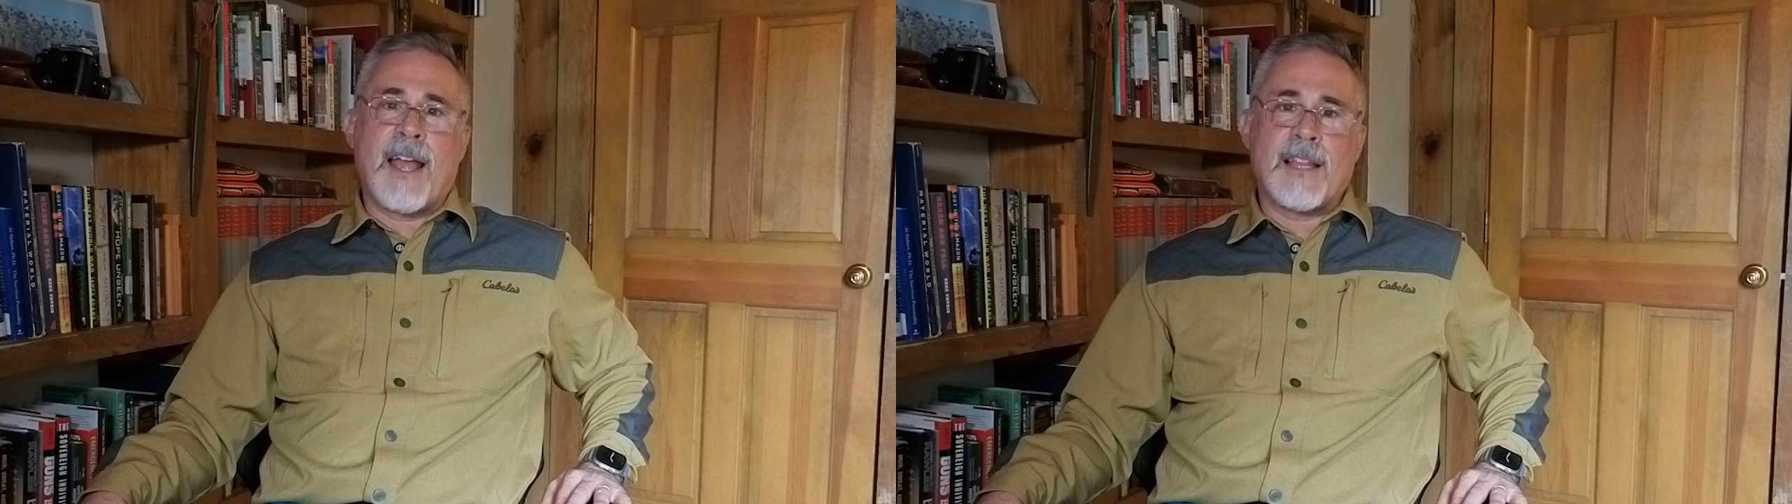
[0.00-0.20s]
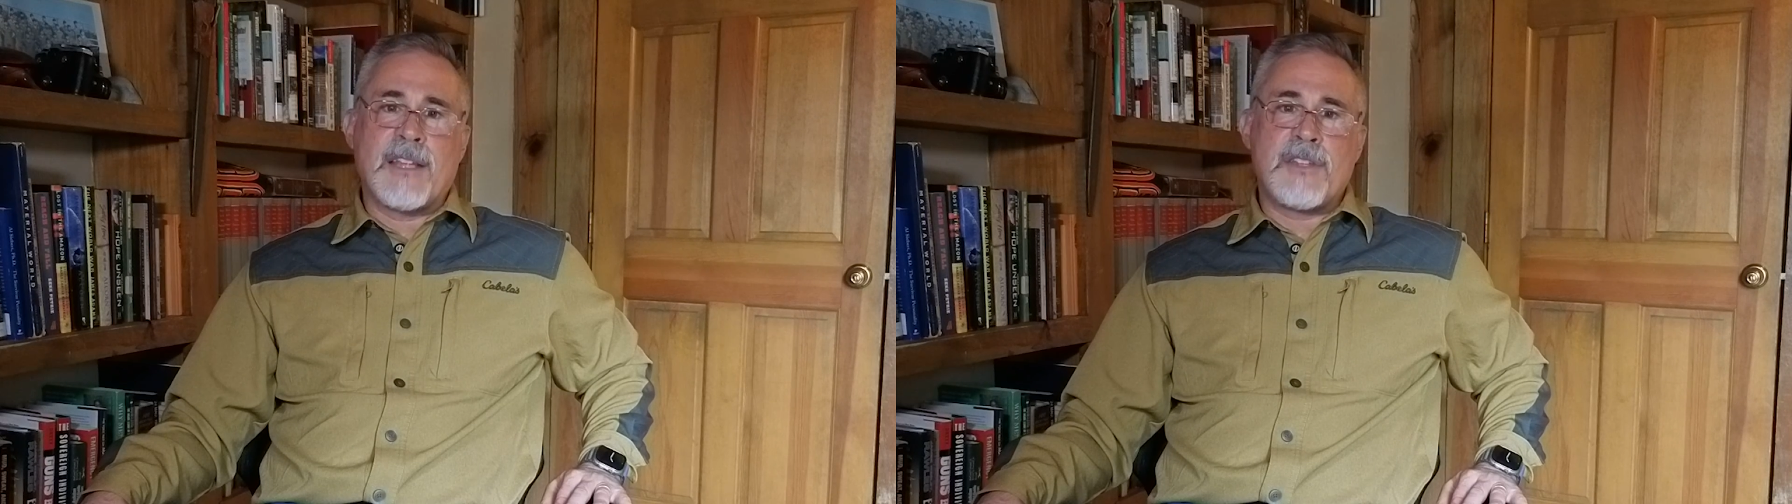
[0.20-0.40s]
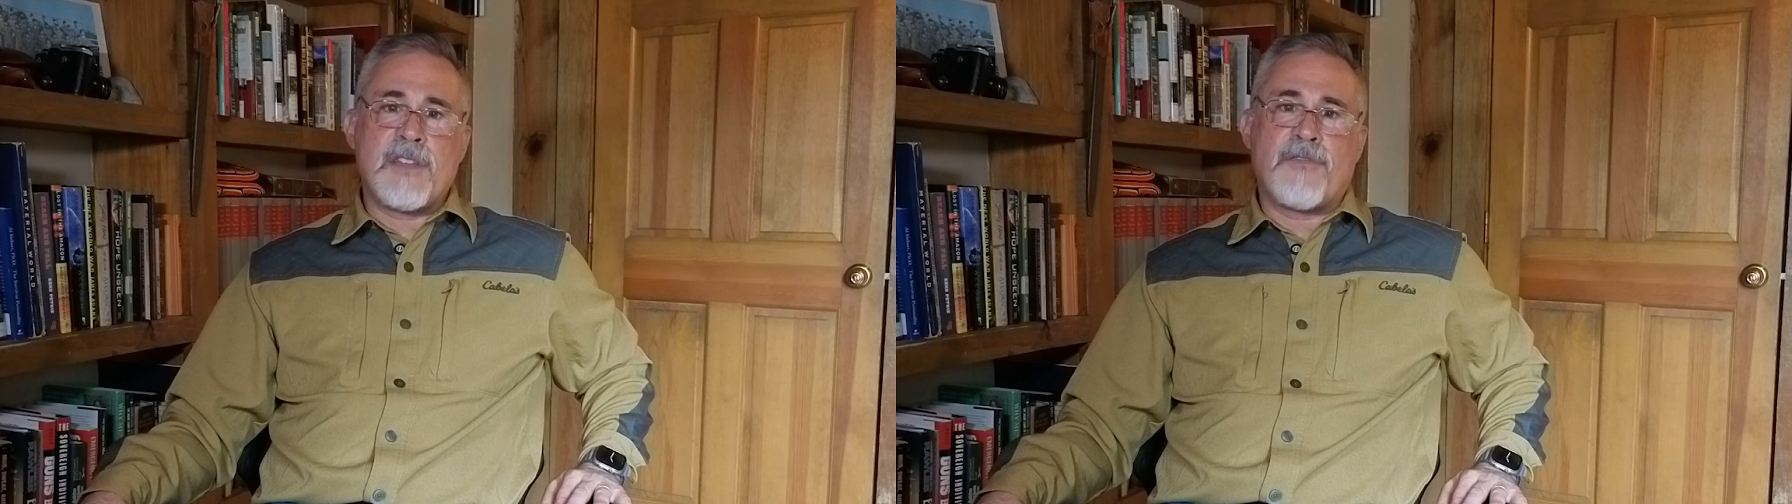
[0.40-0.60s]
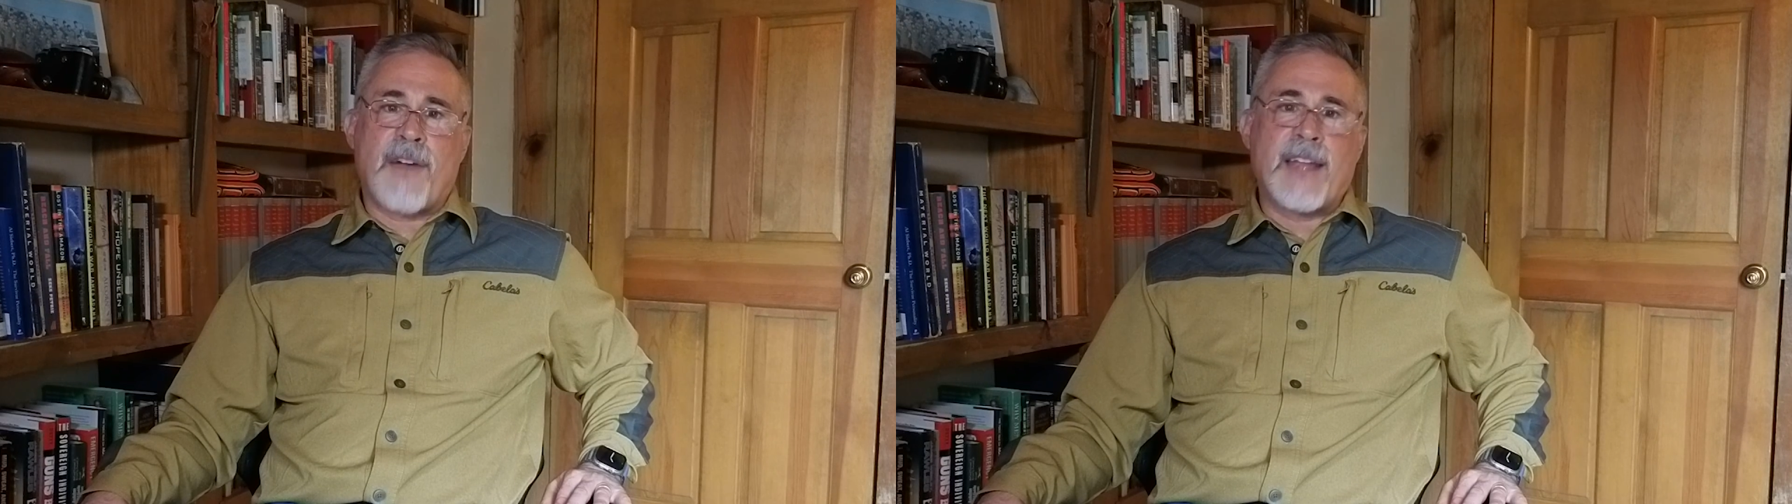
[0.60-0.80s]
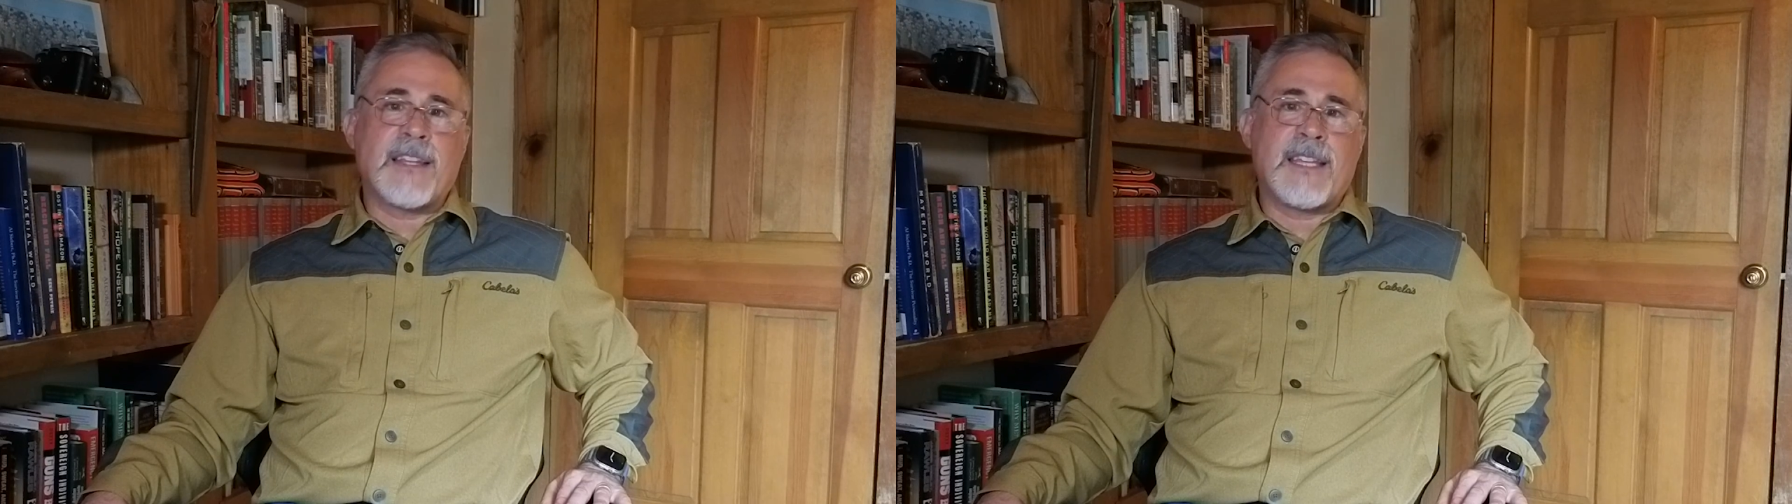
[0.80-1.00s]
LNG
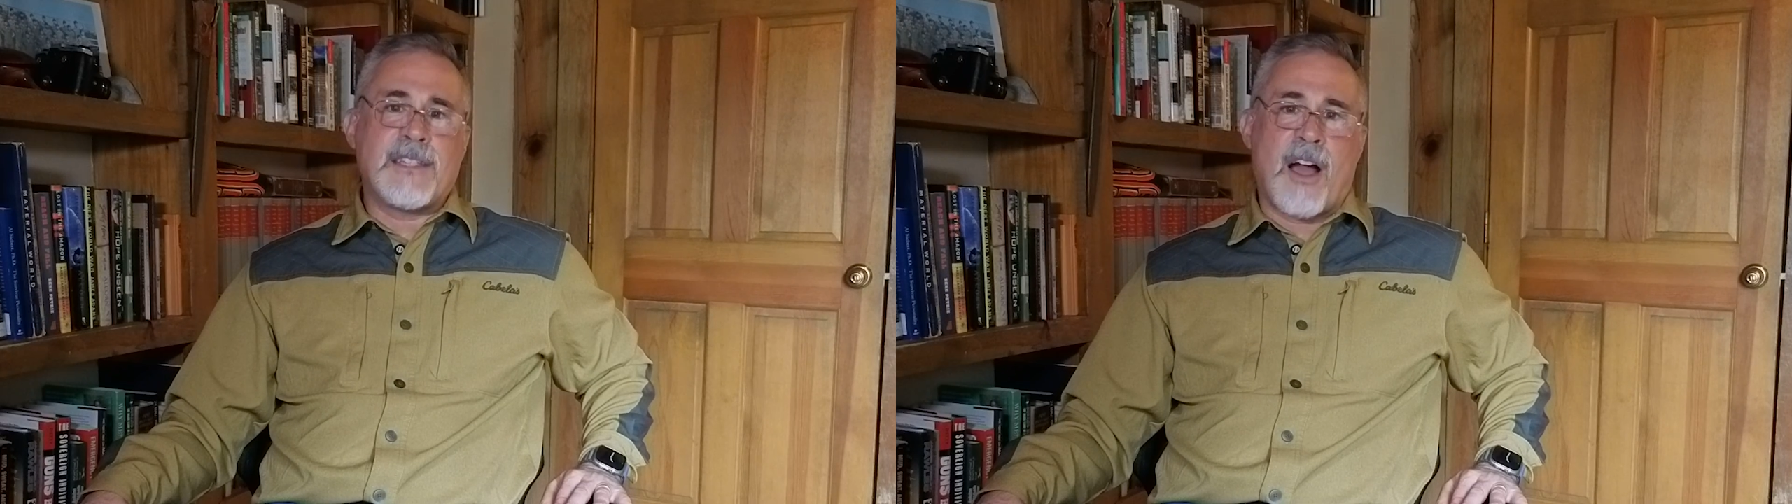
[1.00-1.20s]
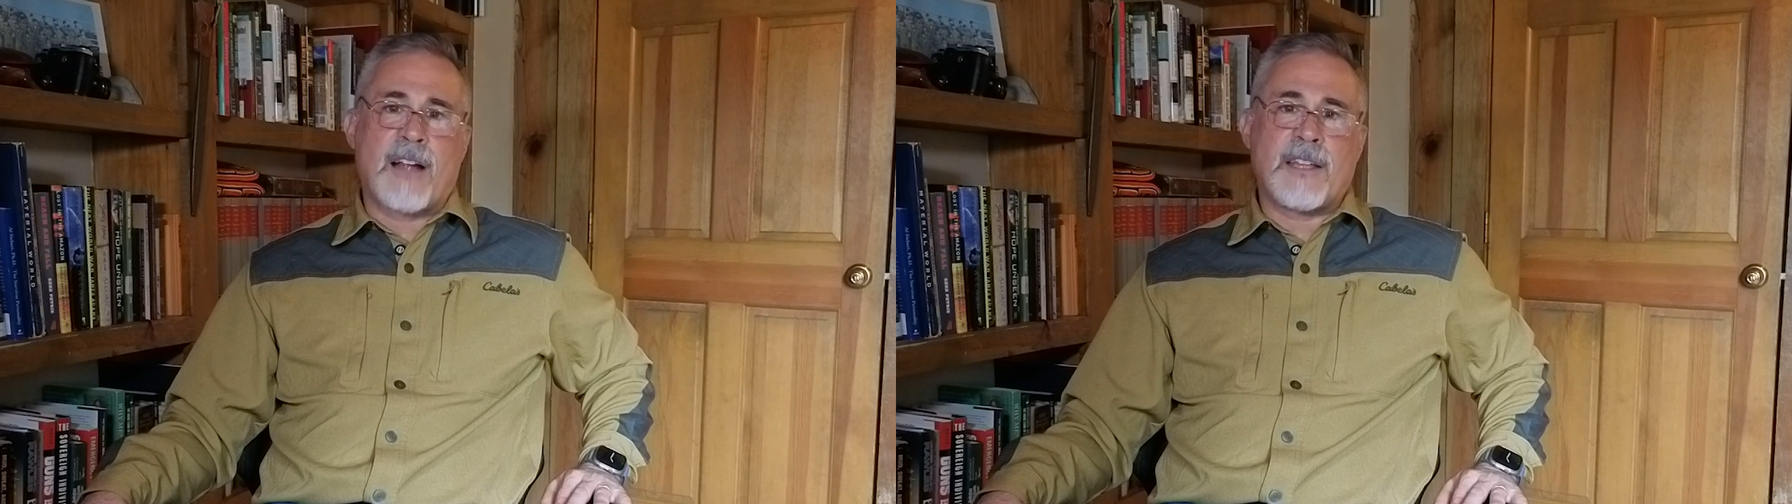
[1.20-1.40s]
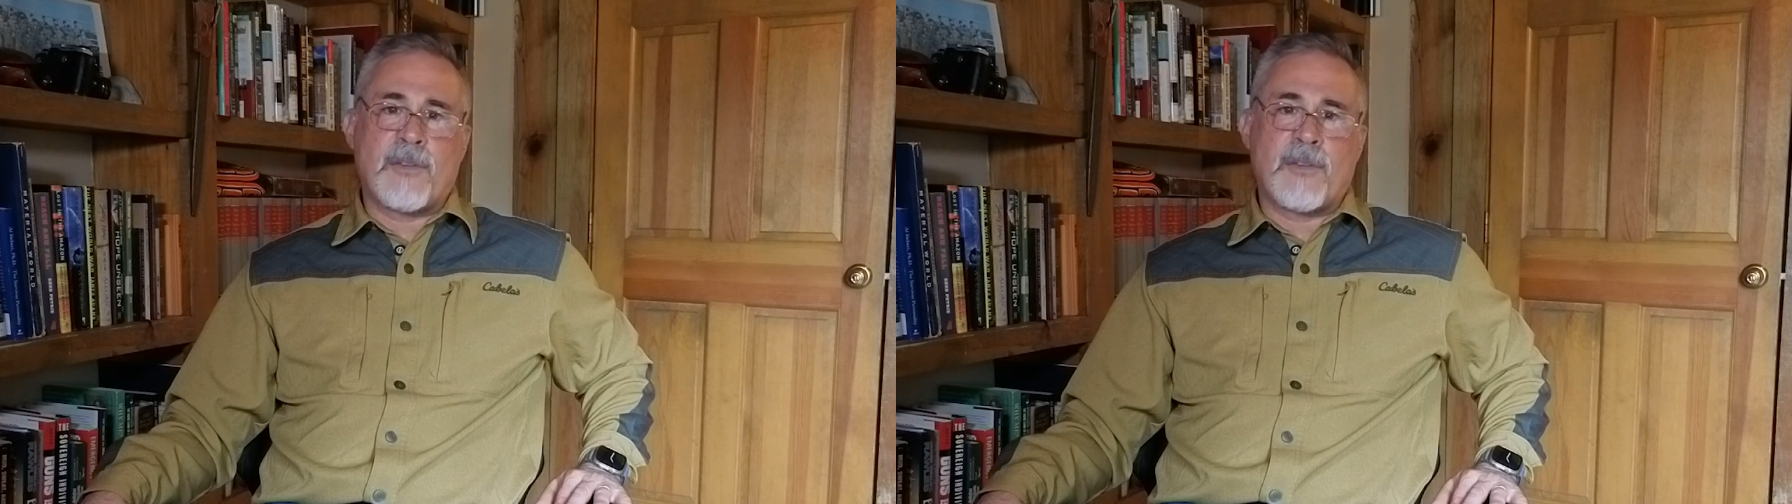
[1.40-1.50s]
finally docked